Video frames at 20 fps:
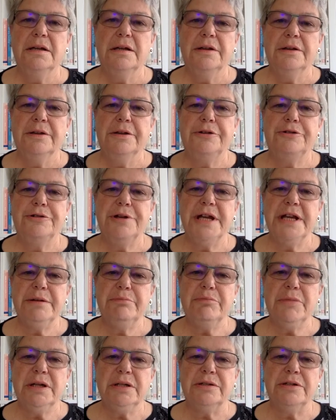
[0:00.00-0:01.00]
The
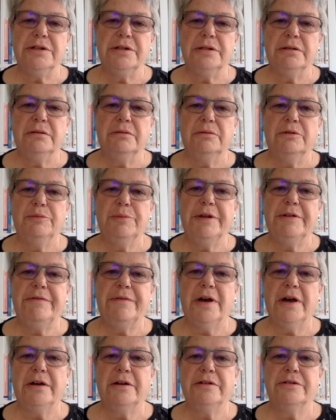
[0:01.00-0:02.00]
treatment would be
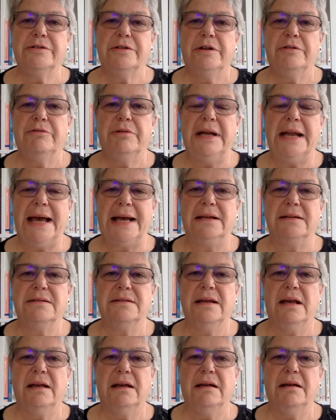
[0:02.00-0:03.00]
focused on
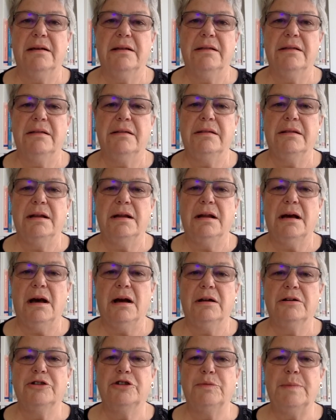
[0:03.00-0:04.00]
relaxing the
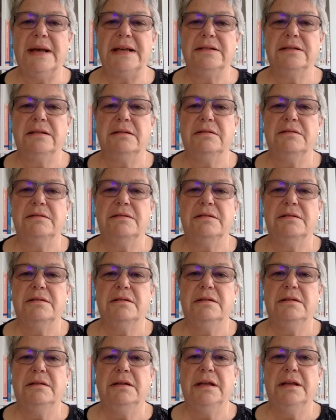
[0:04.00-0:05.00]
large muscles
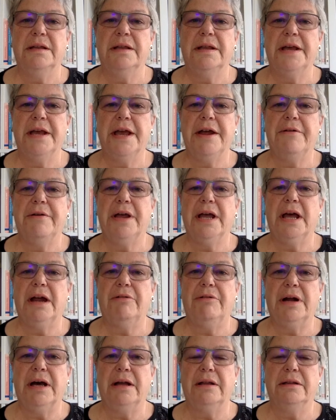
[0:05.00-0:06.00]
in the area
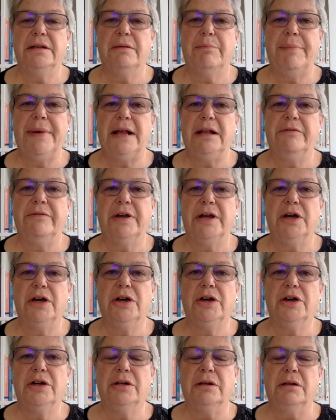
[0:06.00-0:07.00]
around the pelvic
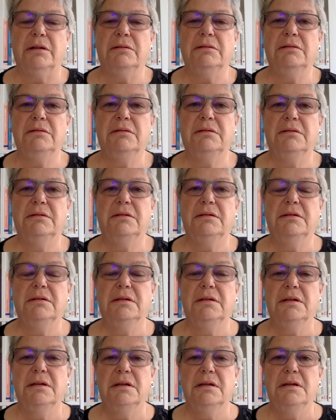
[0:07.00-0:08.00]
girdle,
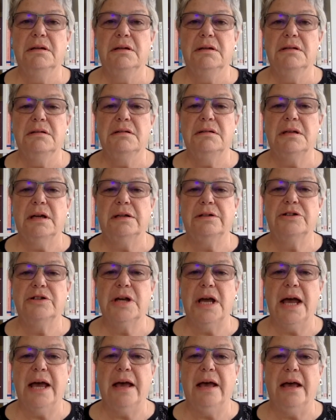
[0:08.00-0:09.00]
such
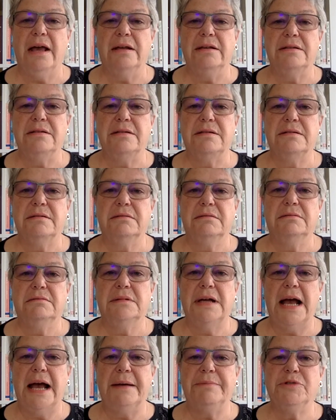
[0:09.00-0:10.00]
as
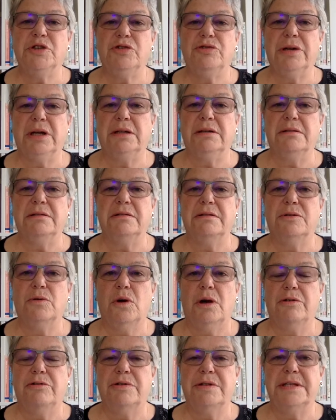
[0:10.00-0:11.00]
hamstrings,
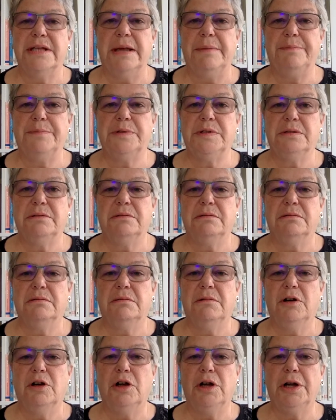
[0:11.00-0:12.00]
quadriceps,
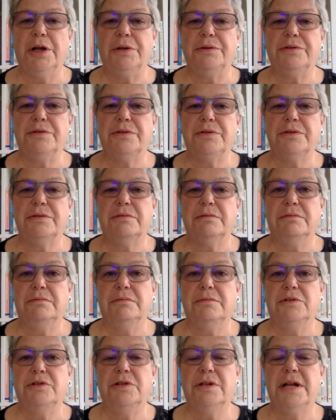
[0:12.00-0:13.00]
glutes,
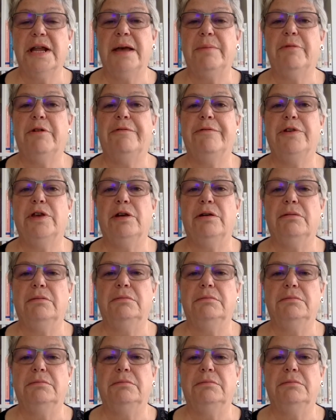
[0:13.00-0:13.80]
to name a few.